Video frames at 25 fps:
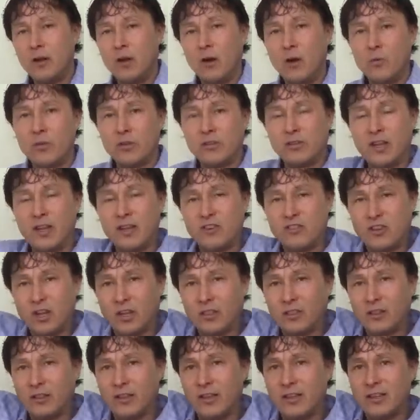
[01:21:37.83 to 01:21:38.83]
Uh, once again,
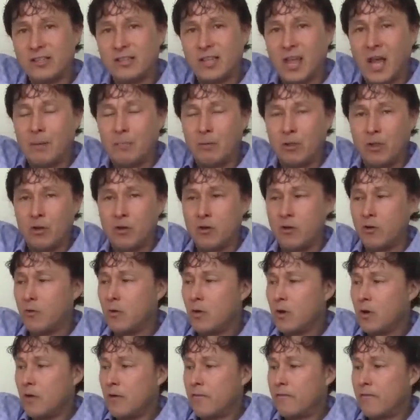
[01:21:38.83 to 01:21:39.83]
check the links down
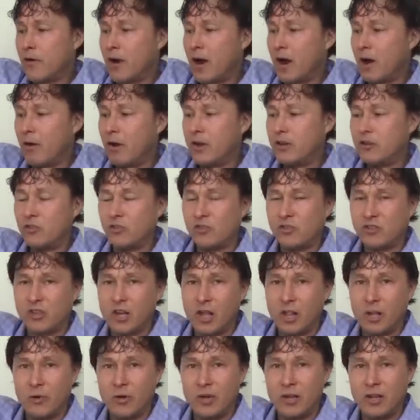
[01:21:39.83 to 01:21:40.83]
below for how I juice
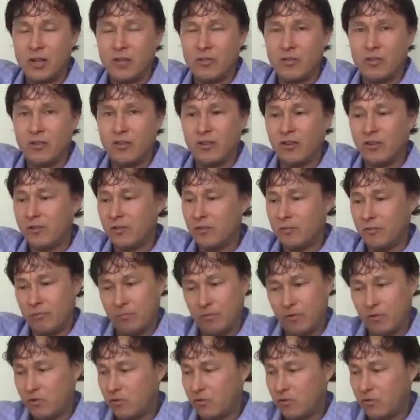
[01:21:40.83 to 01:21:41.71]
celery in this,